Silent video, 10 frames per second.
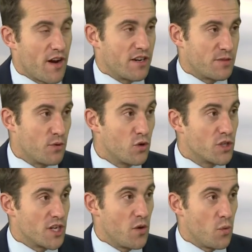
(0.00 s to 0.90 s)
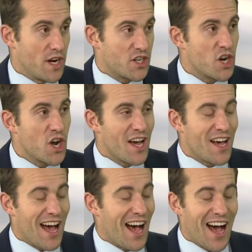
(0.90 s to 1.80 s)
Irish border, which
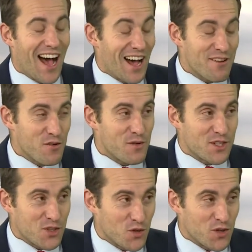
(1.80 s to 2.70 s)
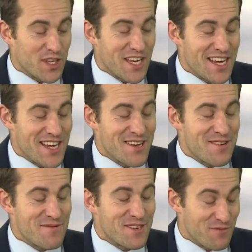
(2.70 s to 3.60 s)
I've always thought the
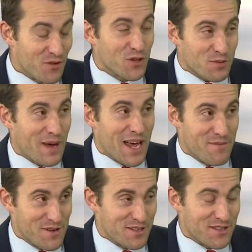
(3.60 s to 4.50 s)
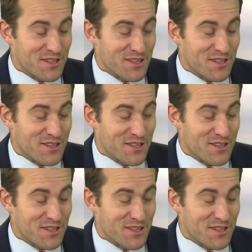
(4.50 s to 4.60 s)
divorce payment,